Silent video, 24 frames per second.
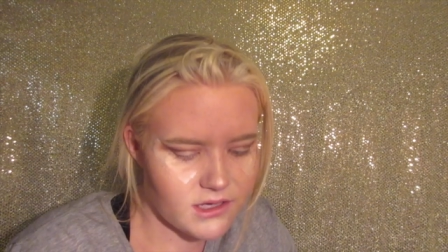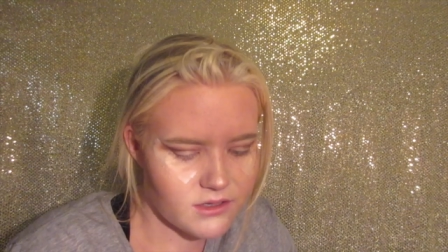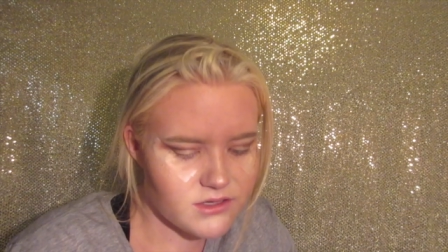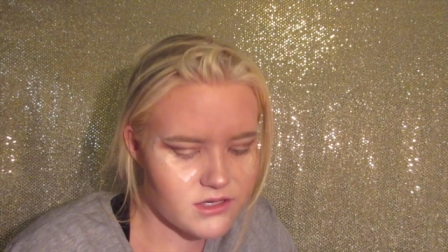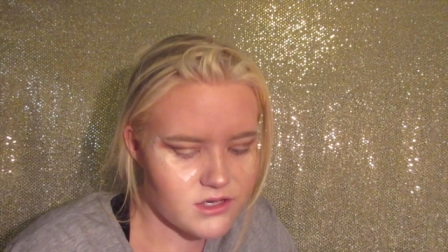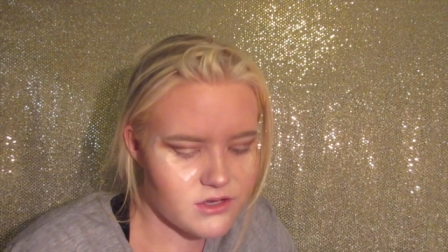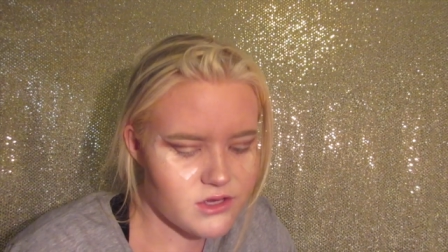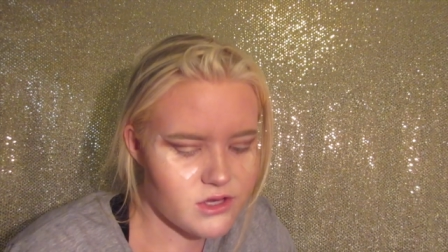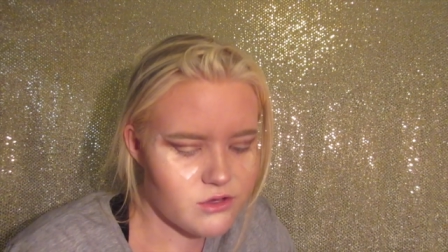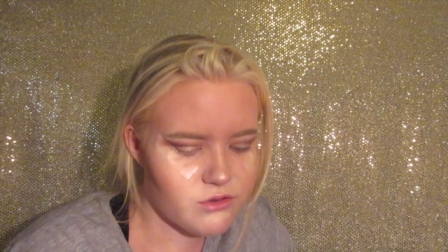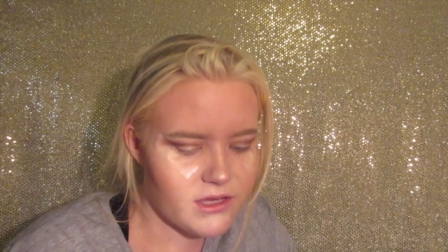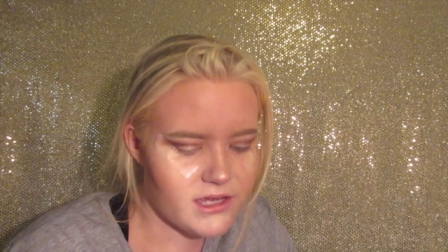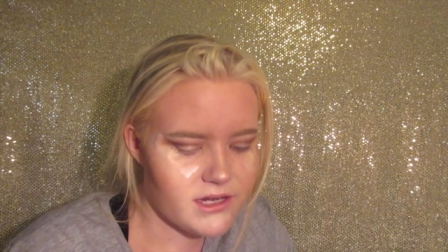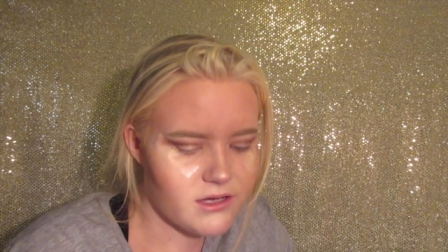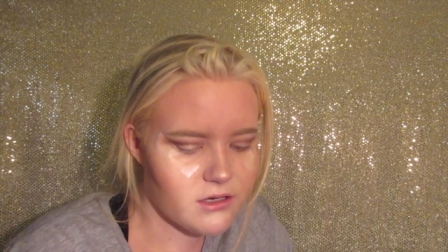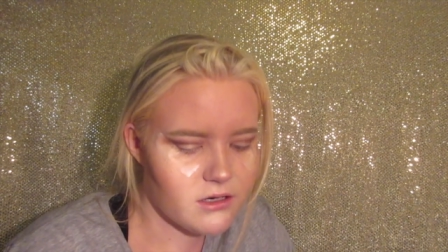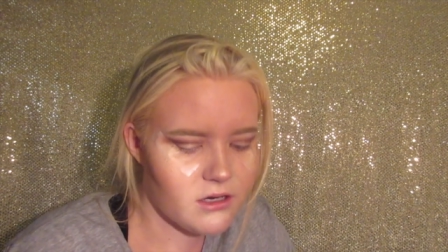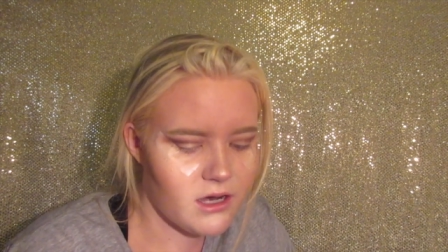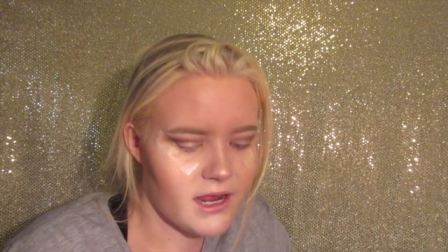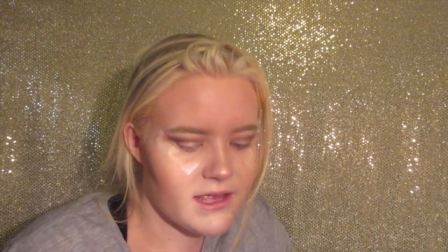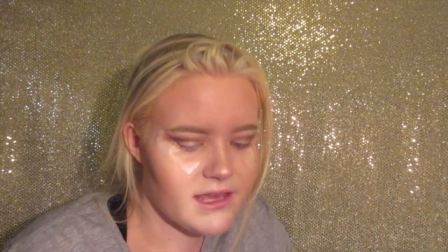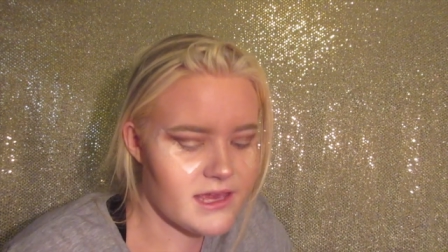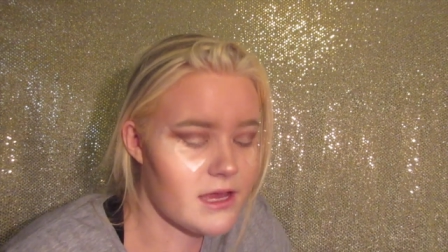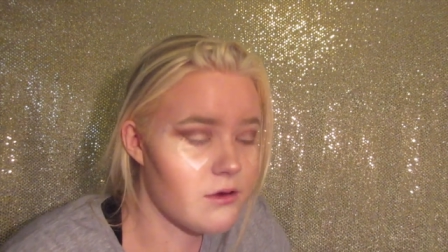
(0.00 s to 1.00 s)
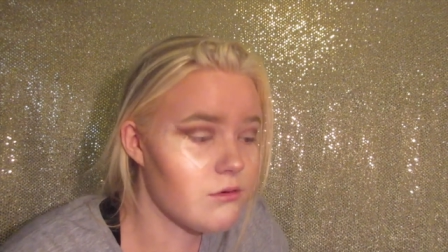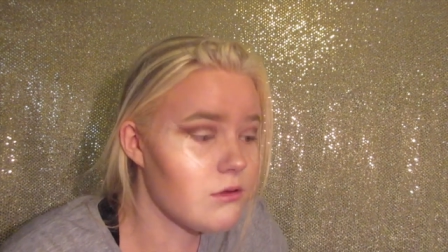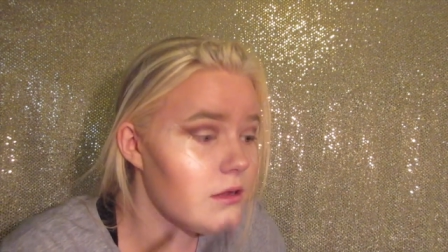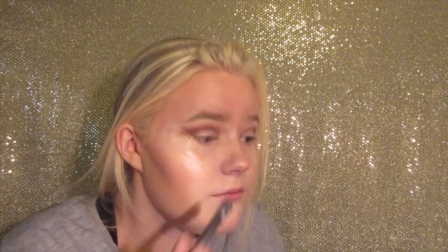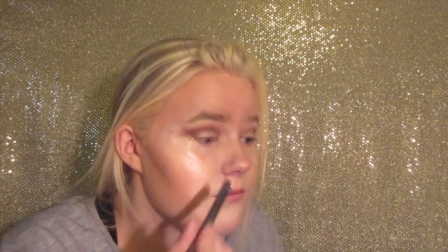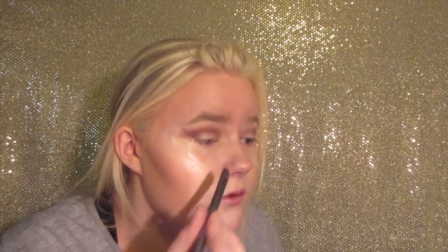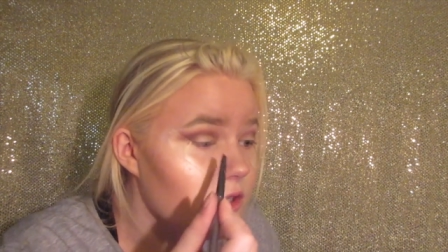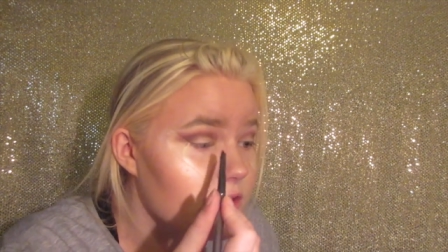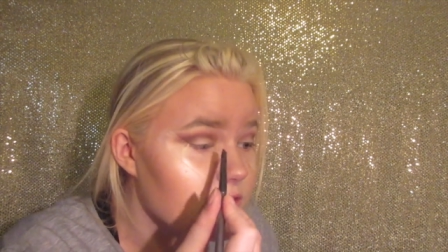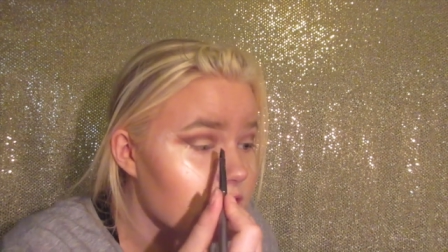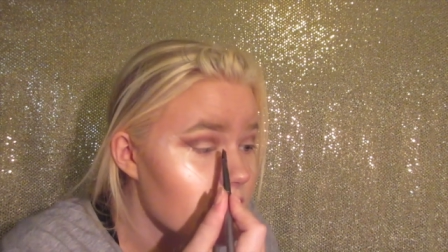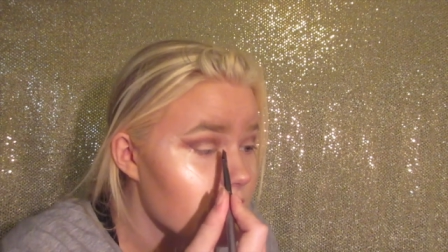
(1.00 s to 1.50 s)
I'll tell you later. I can't really
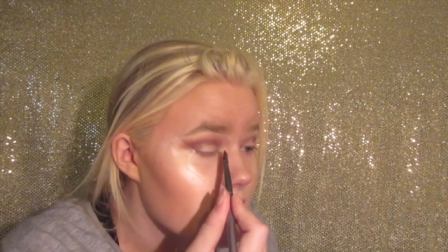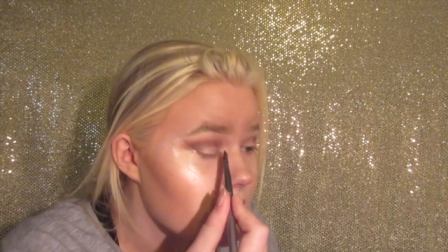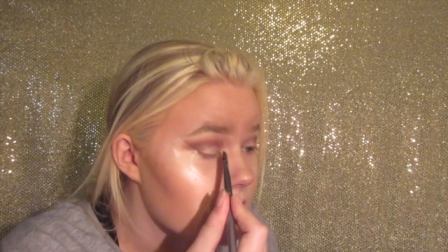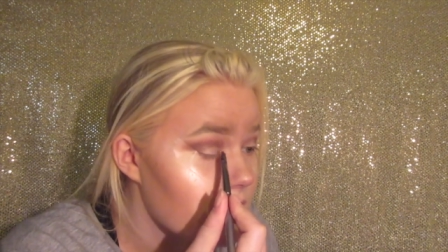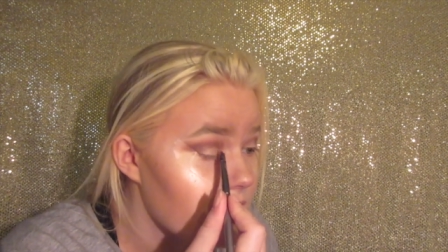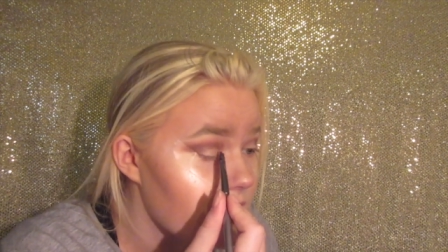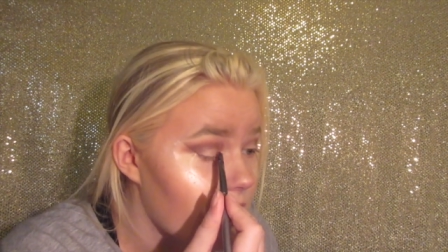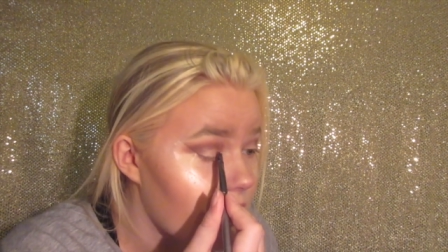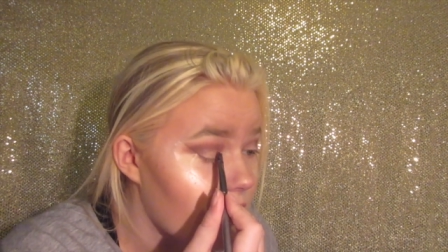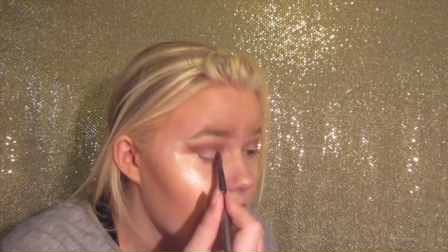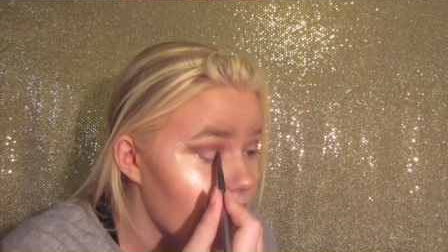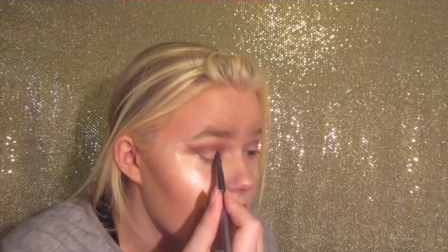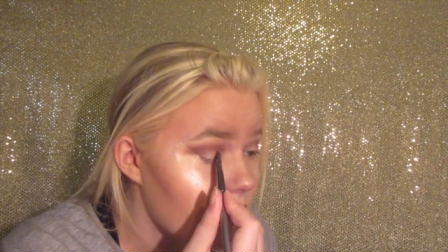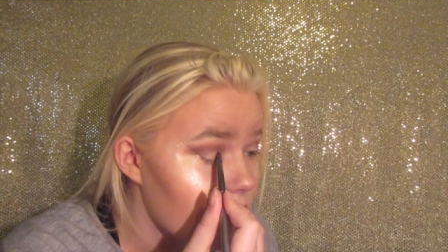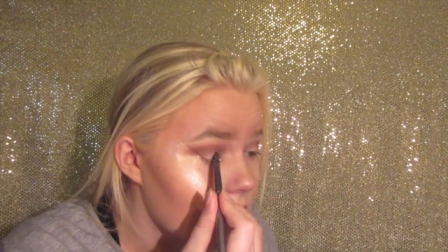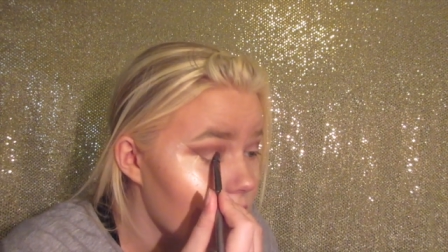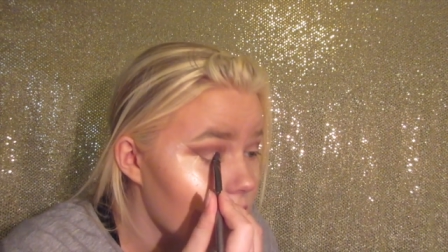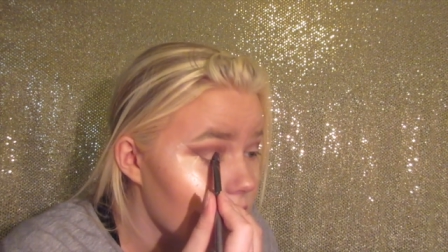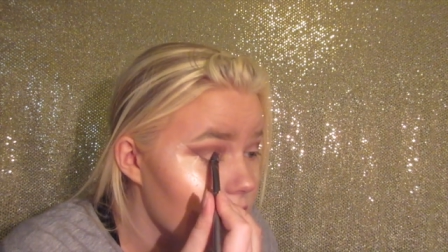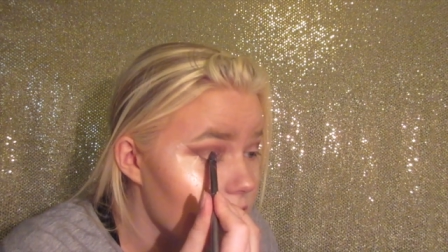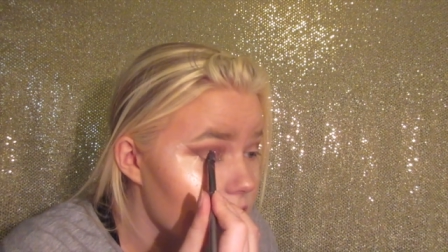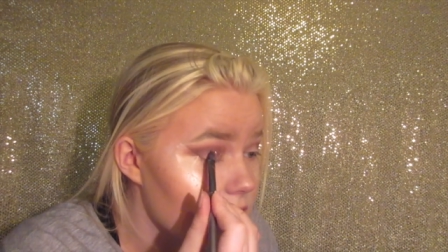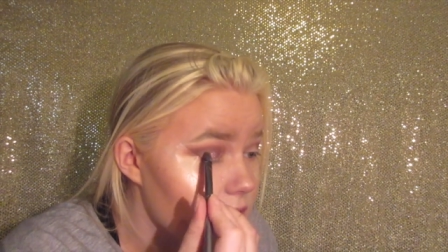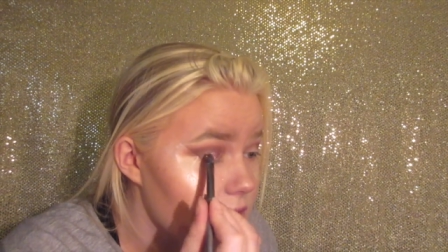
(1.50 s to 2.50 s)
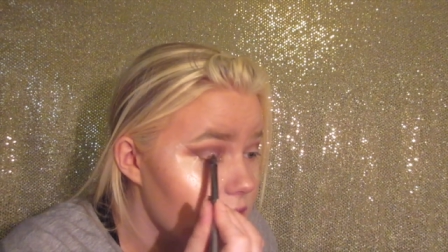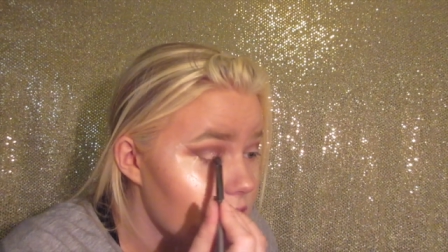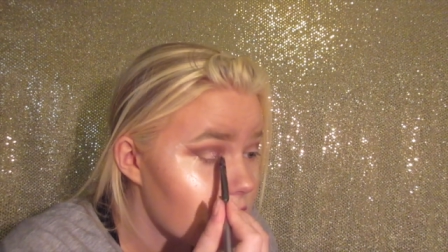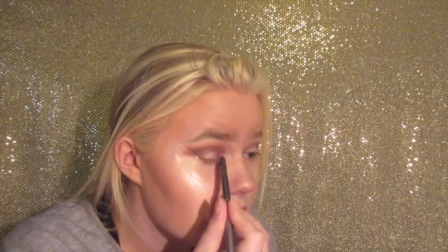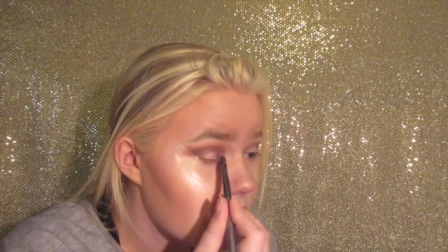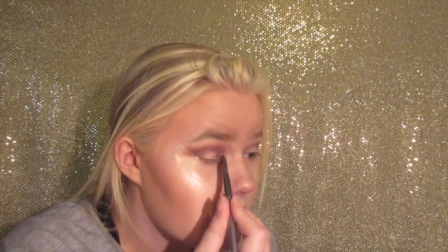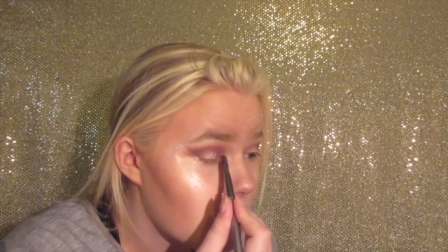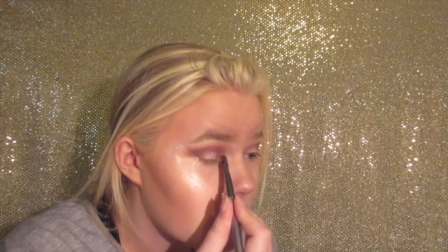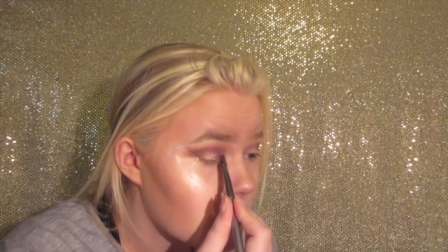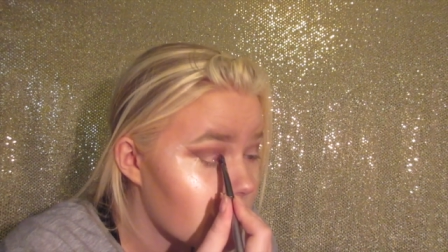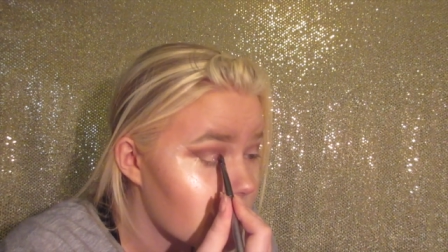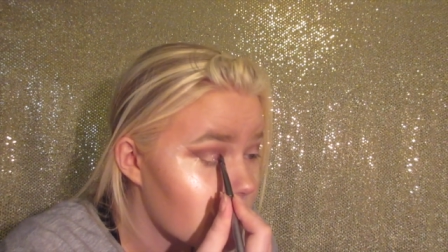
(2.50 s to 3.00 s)
focus on that right now. I need to get this glitter
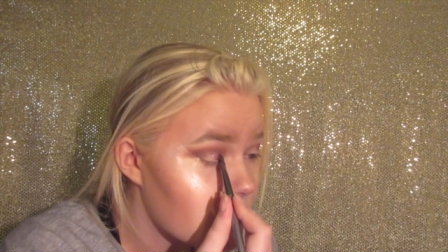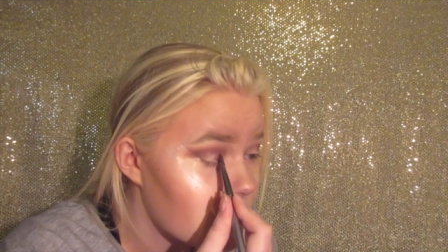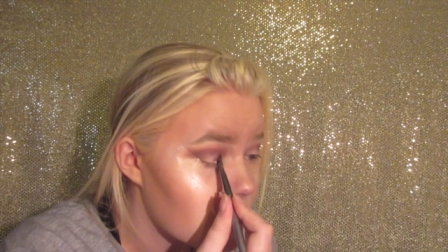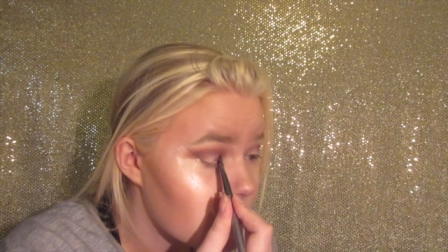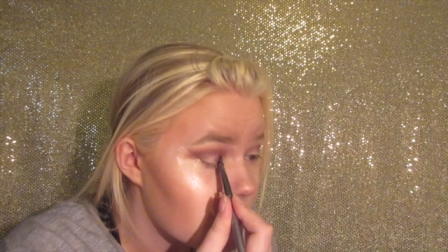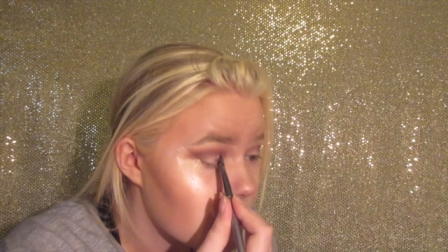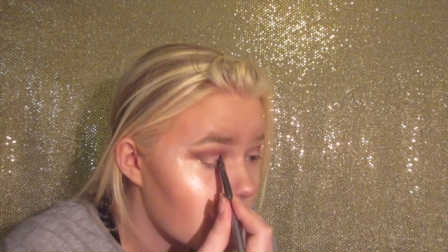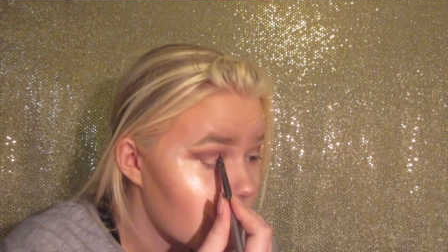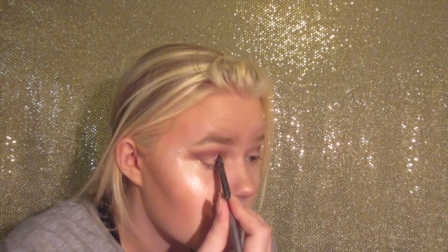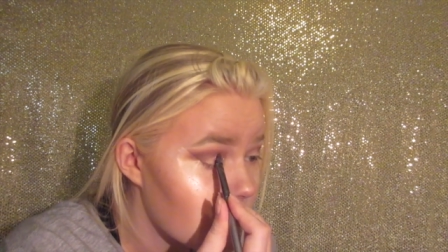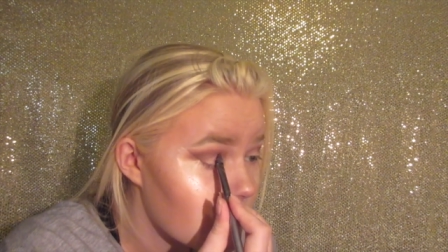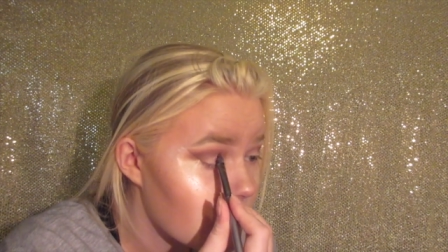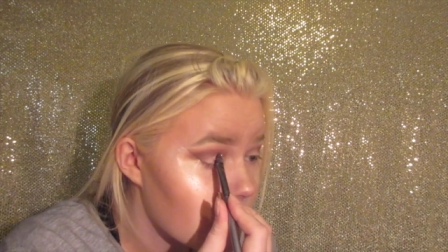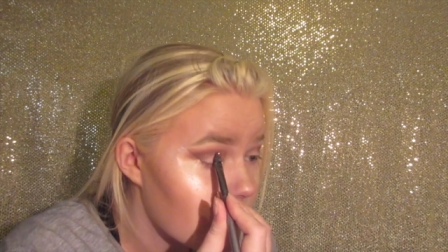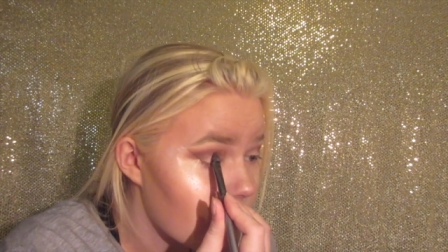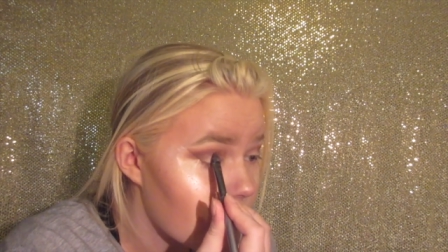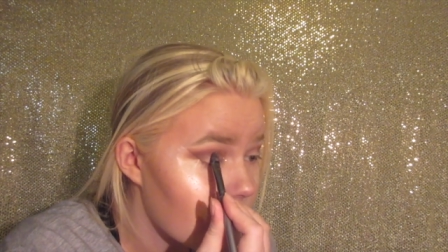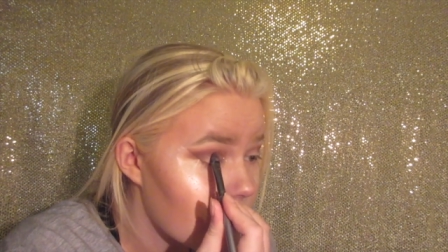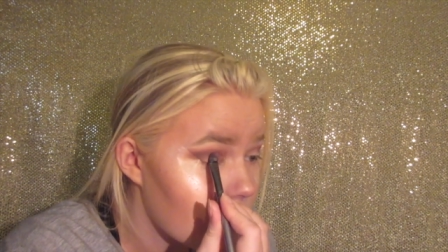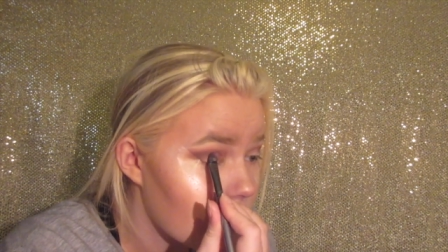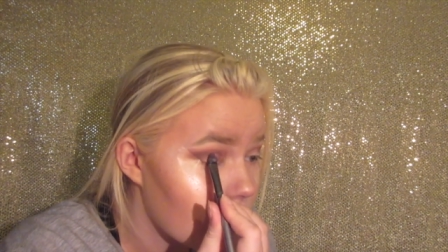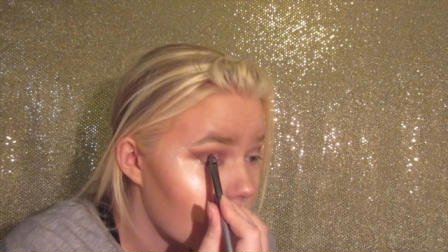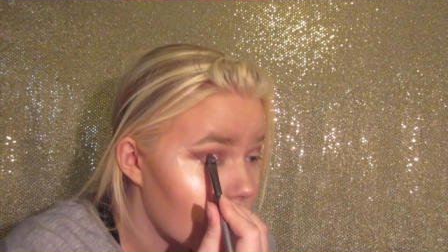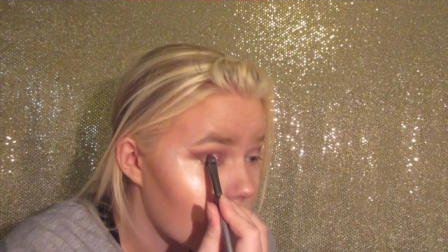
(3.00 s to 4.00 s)
on. Okay.